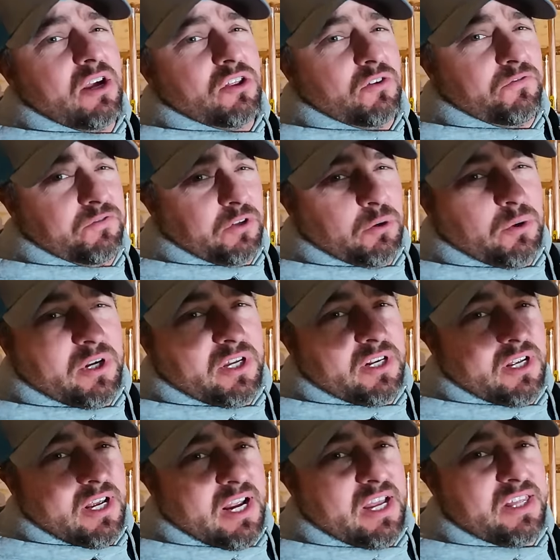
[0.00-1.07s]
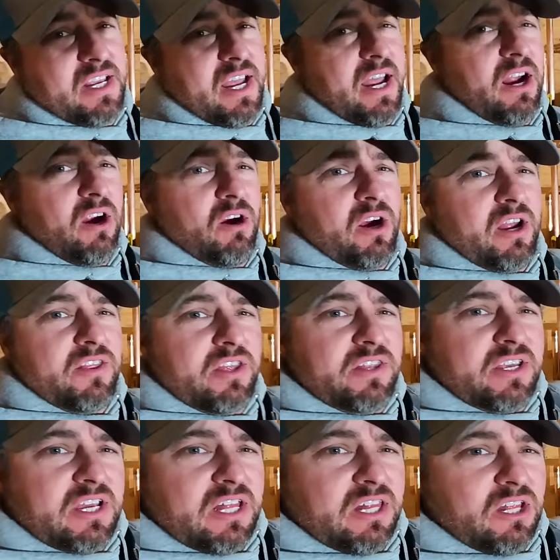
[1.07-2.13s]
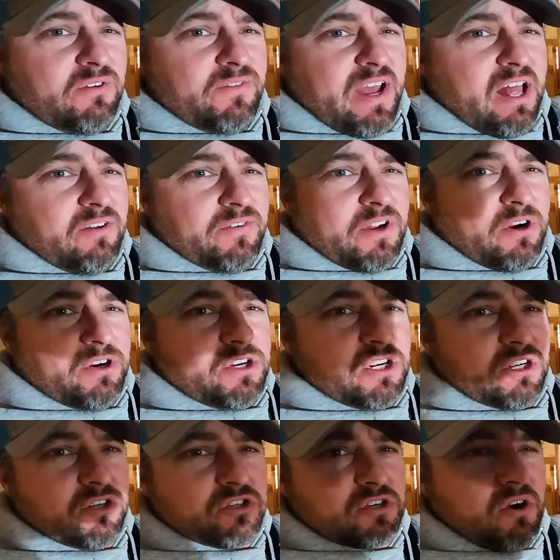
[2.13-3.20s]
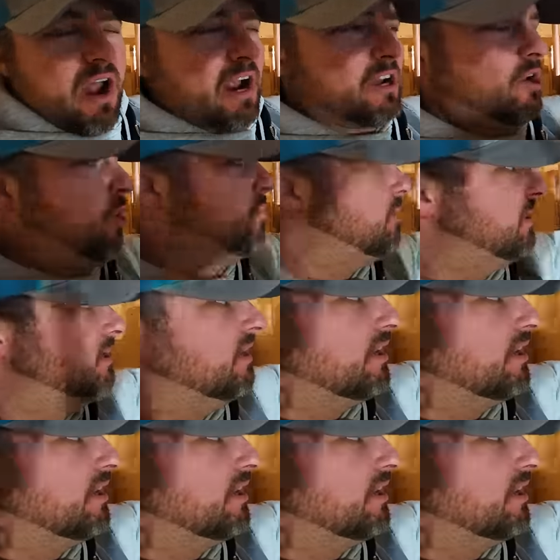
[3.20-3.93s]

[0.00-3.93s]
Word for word: the fluid and the air. And then they got a little valve here, and you just crack it open,